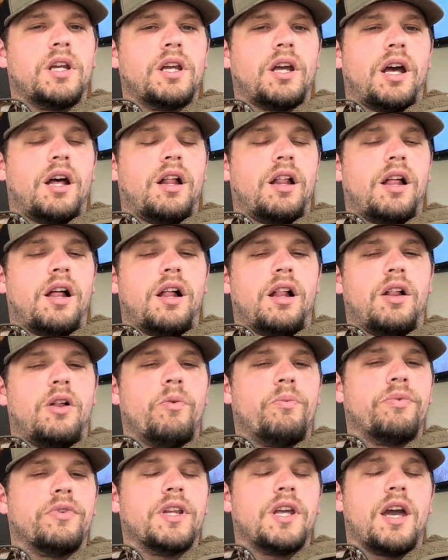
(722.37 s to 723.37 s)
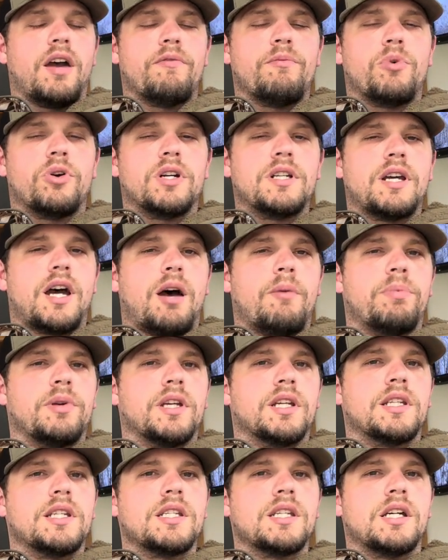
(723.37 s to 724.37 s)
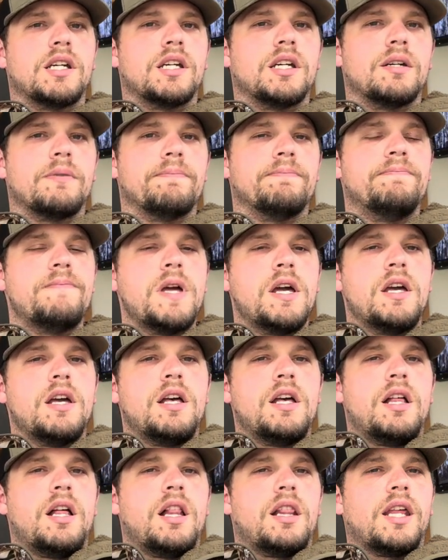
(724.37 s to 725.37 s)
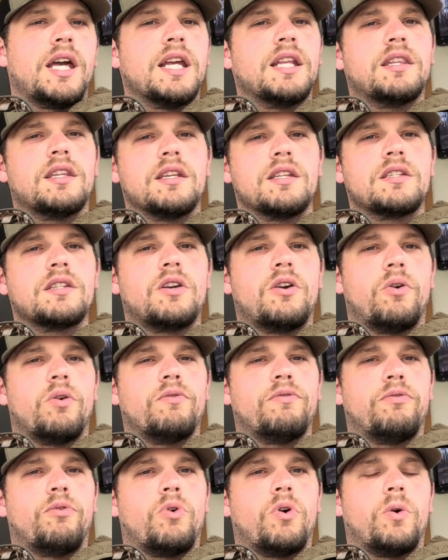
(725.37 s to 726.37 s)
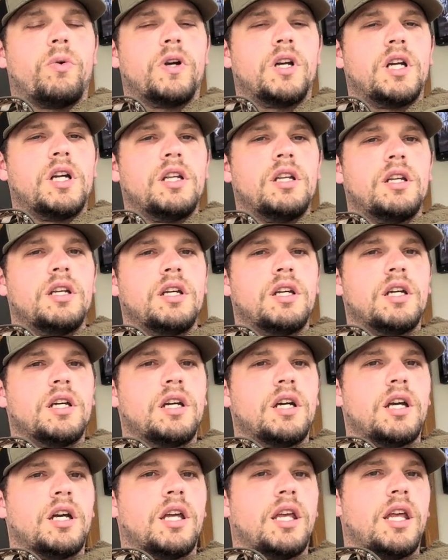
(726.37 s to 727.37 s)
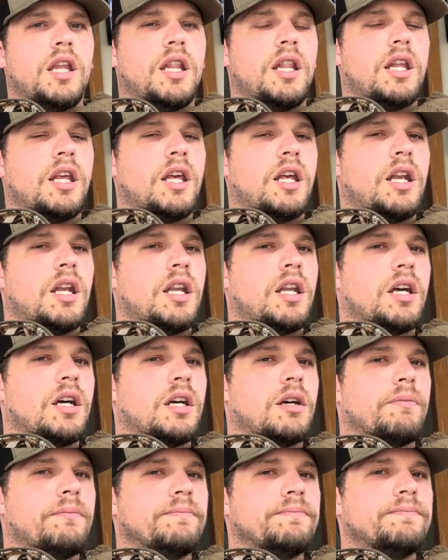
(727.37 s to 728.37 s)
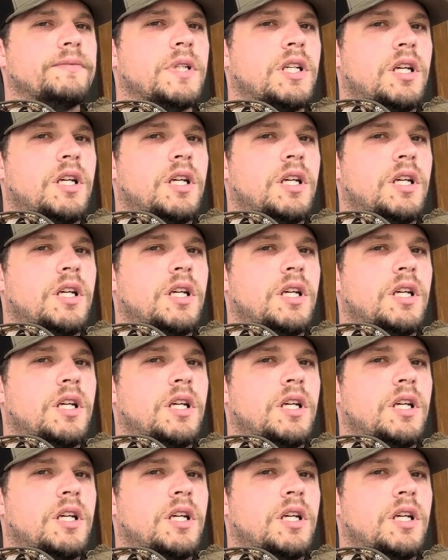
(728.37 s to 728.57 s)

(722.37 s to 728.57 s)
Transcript: I'll hopefully have more topics like this going forward, and then